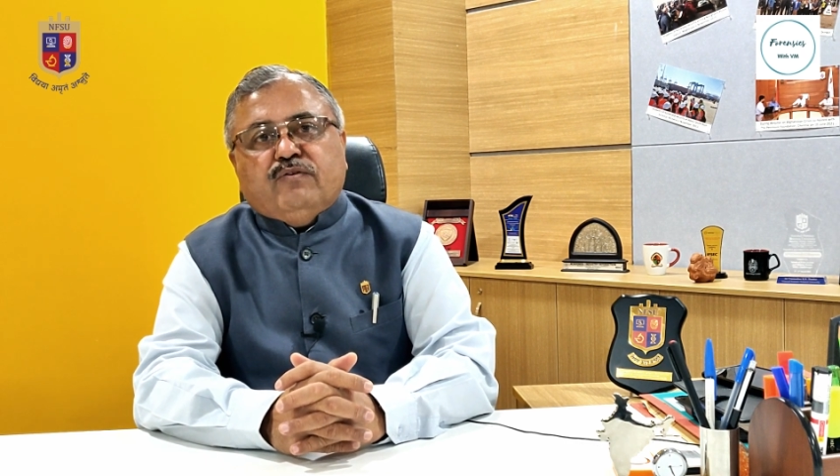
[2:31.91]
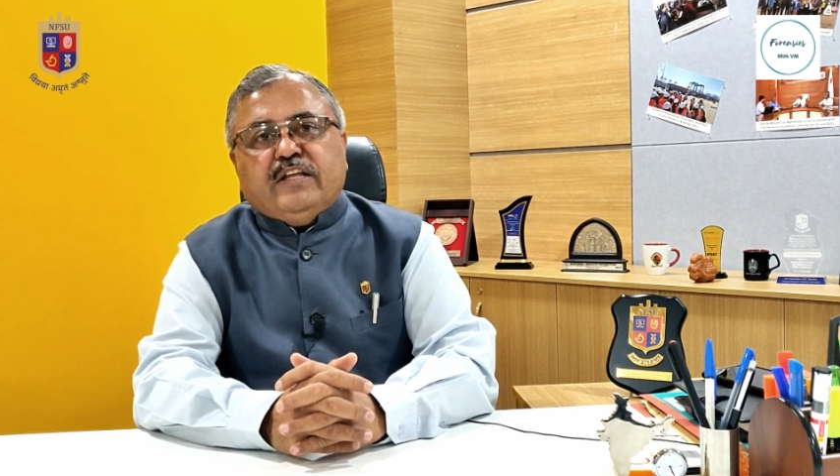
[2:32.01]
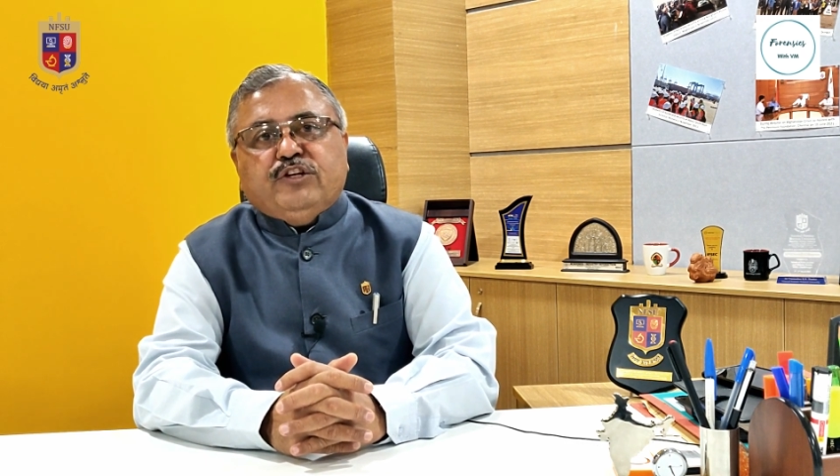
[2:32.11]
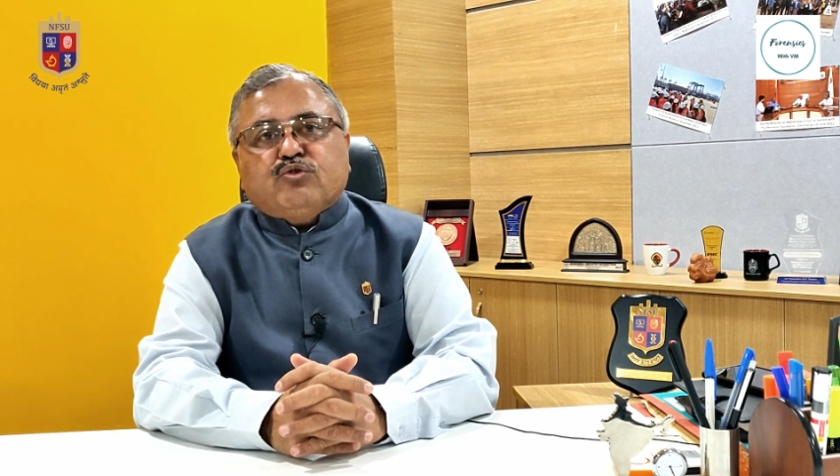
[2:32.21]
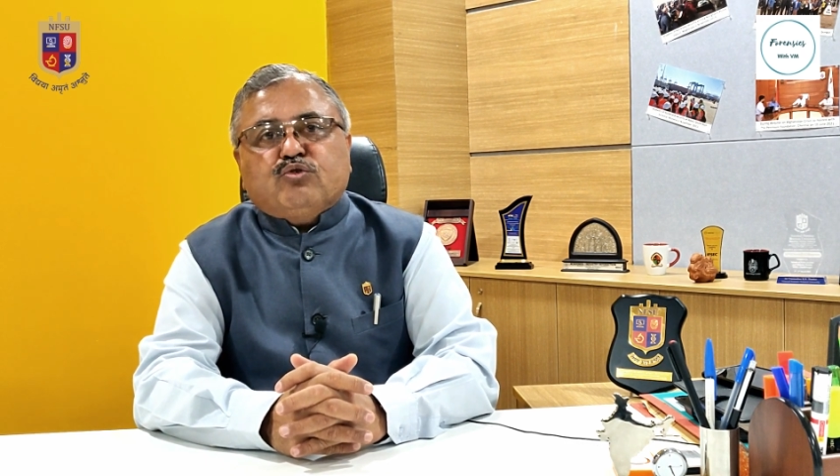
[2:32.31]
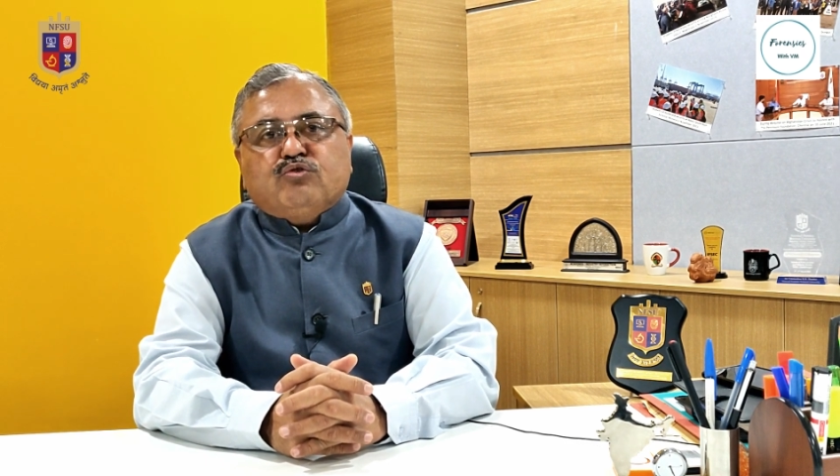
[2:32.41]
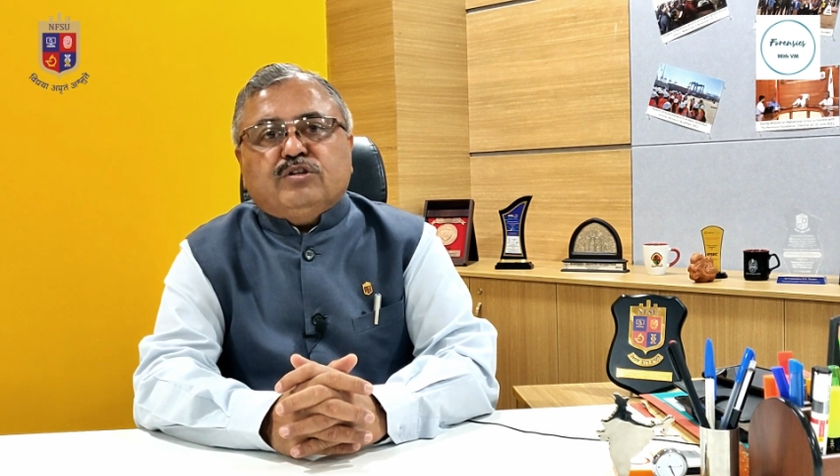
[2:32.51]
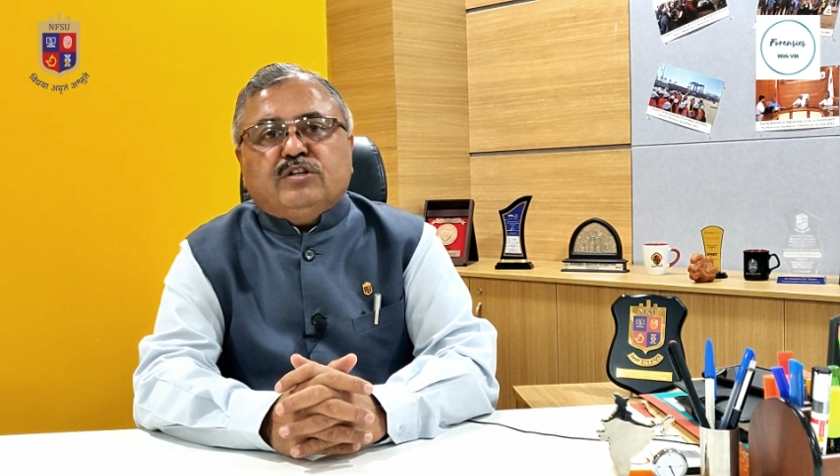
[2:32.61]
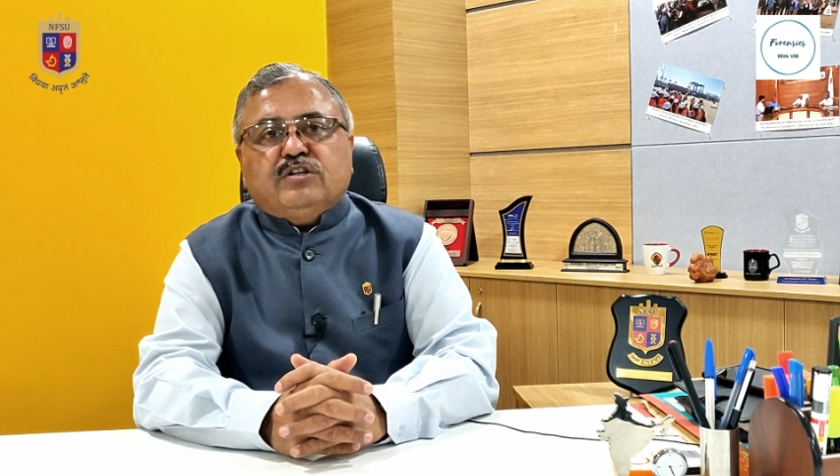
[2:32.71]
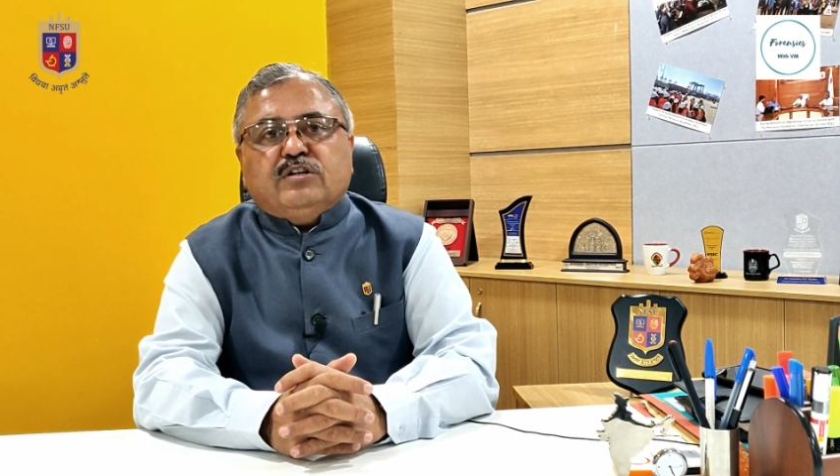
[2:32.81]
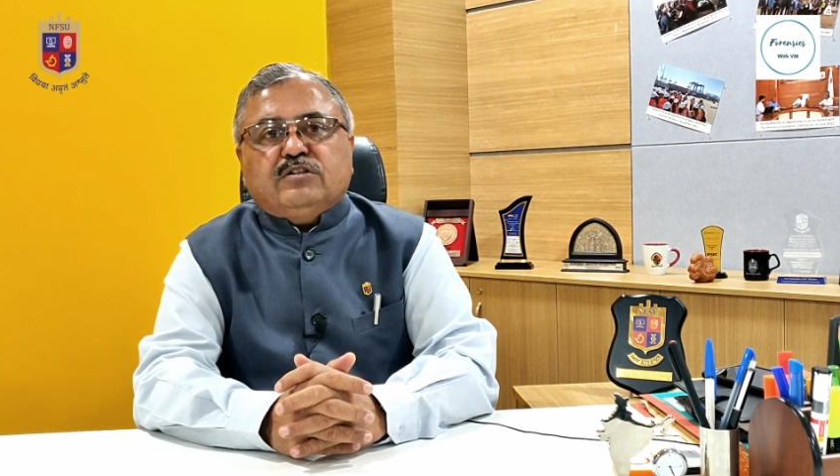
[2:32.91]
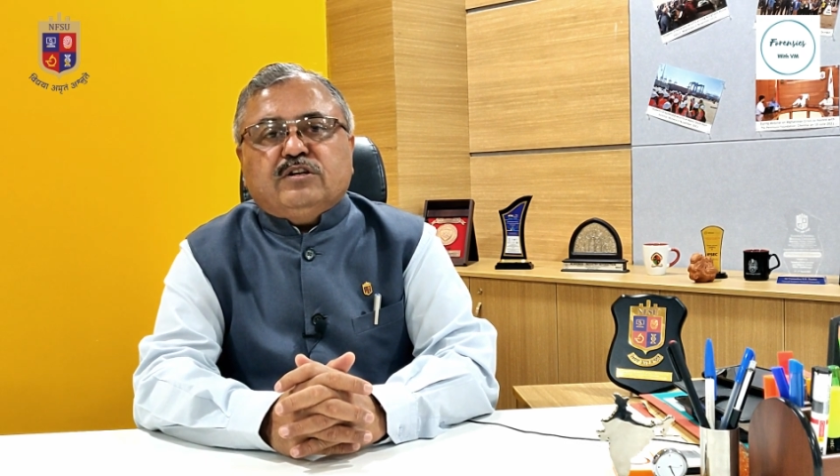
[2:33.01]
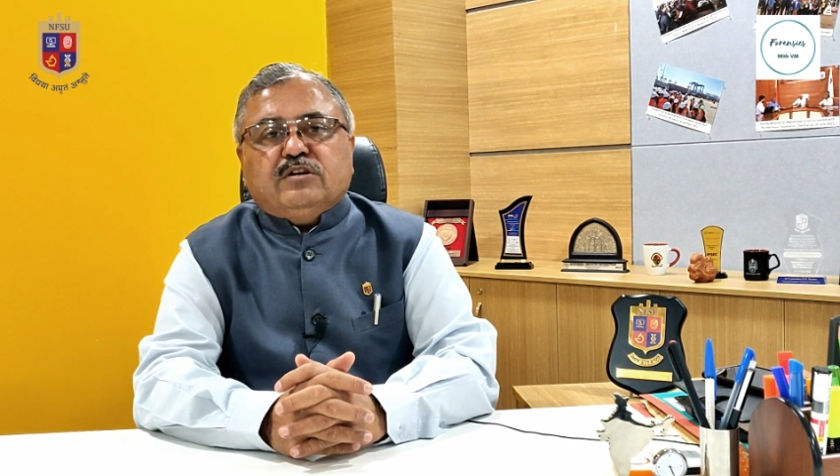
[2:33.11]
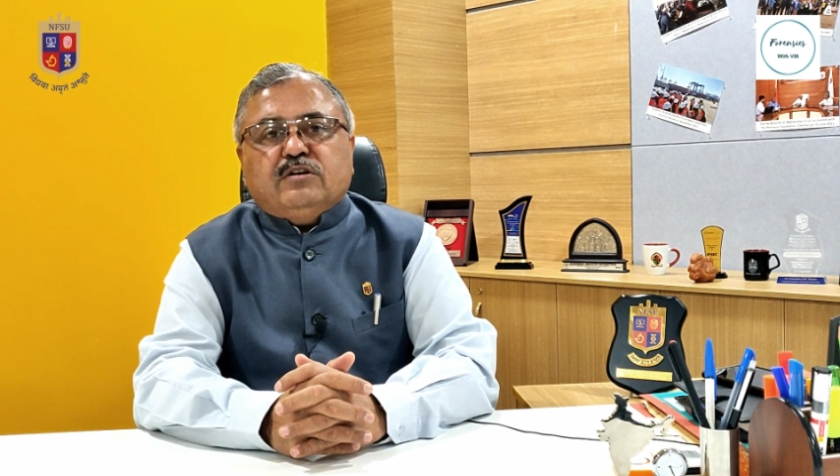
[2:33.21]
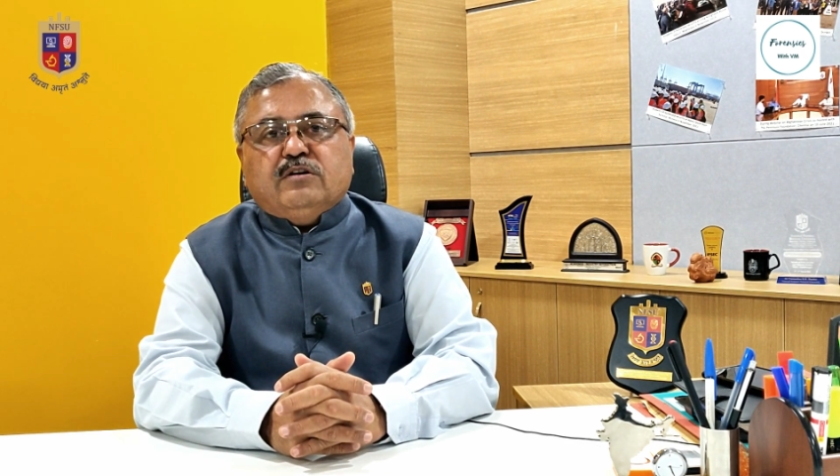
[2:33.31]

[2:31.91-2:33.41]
where you could uh,